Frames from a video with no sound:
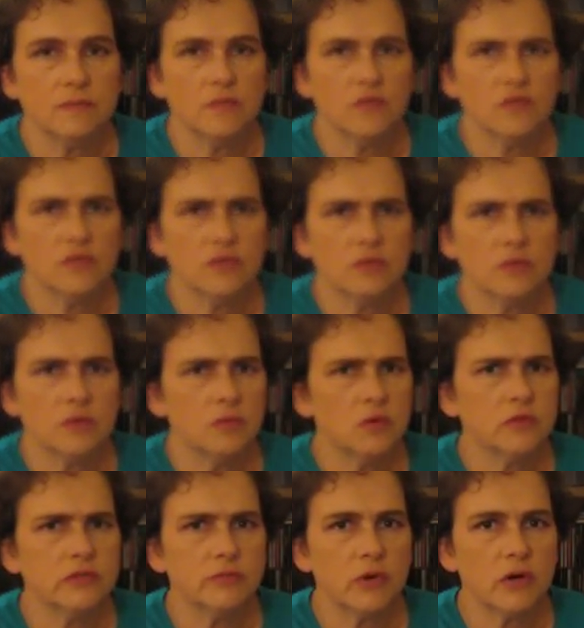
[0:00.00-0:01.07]
for the
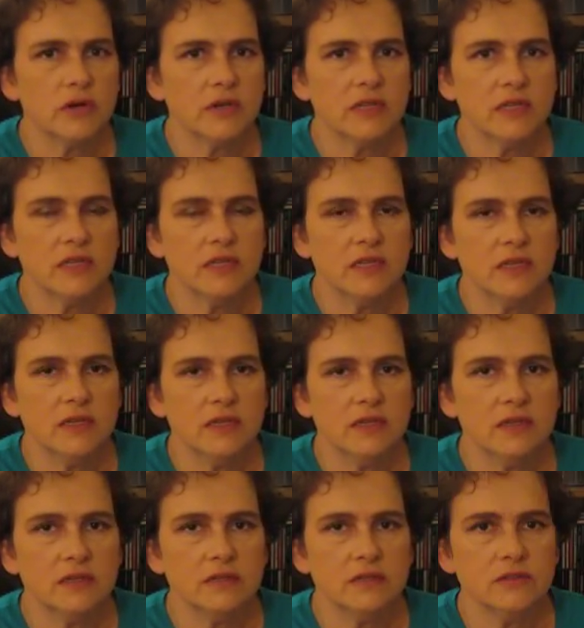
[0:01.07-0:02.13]
most part
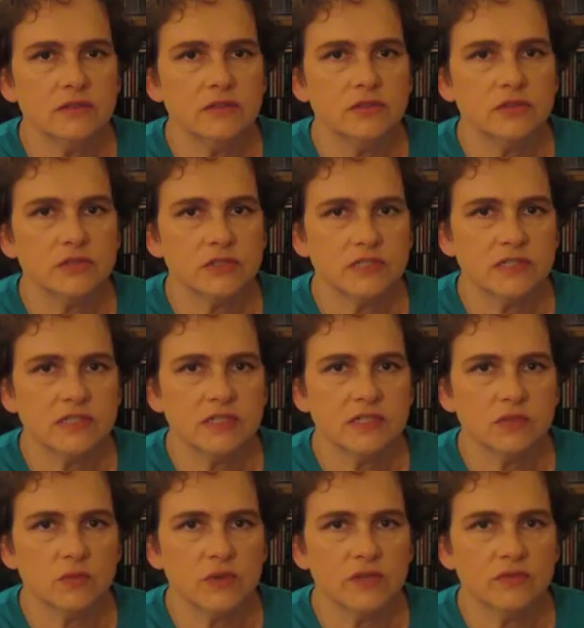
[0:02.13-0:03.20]
he usually
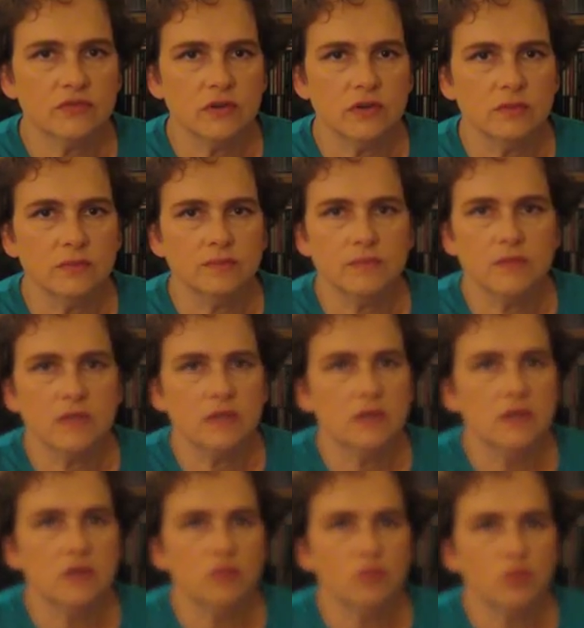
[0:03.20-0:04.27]
stays away from
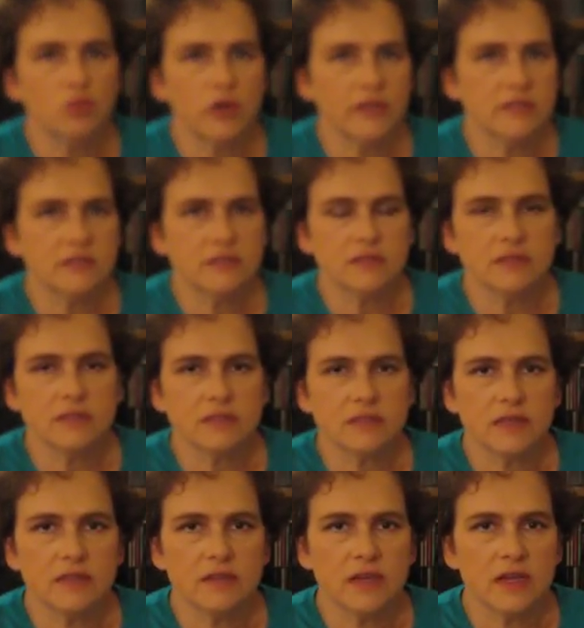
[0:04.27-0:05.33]
breads and things
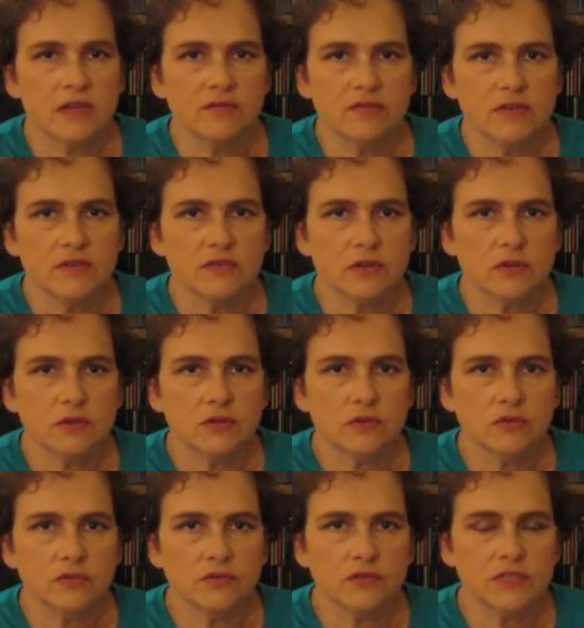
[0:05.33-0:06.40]
like that, even if they're
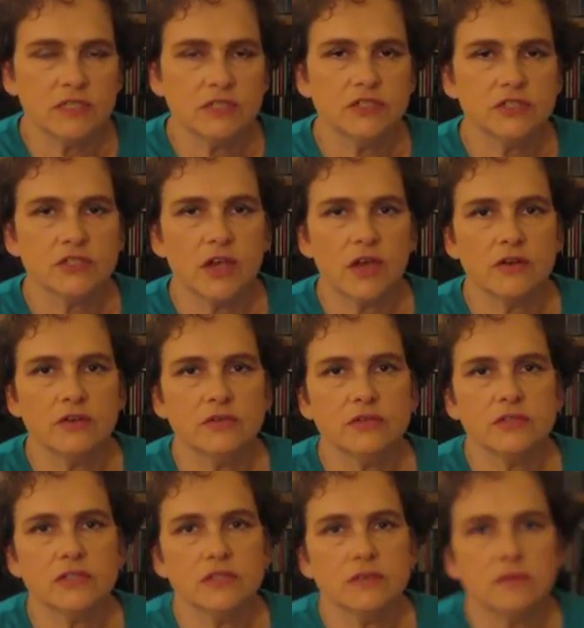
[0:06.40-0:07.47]
gluten-free. He's just gotten
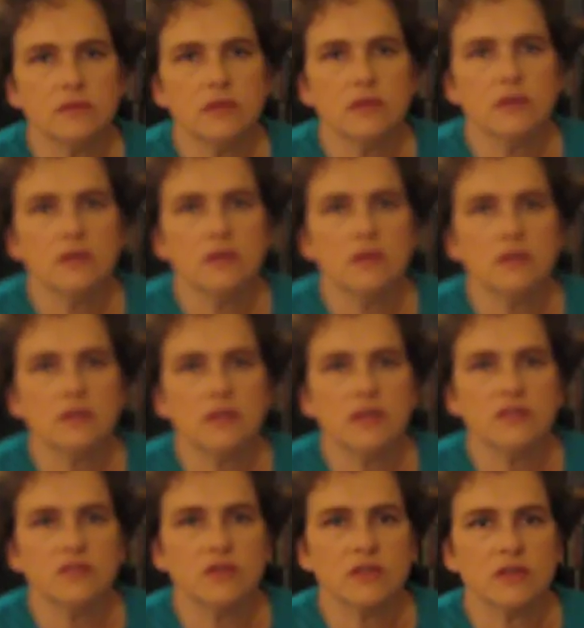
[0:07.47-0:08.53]
used to
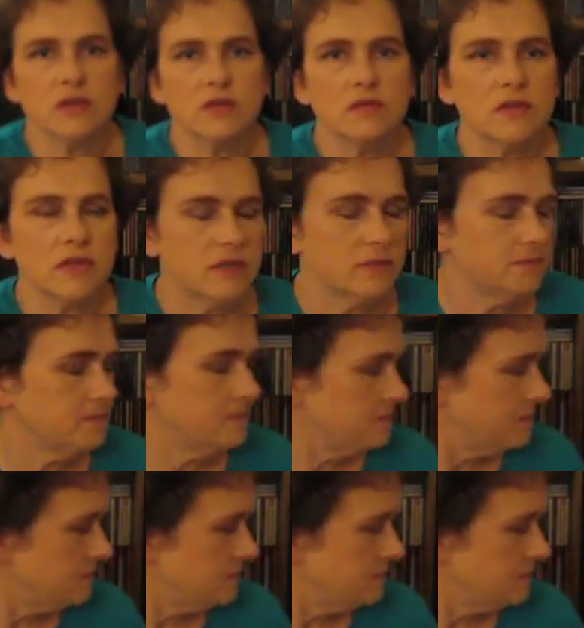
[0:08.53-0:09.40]
life without them.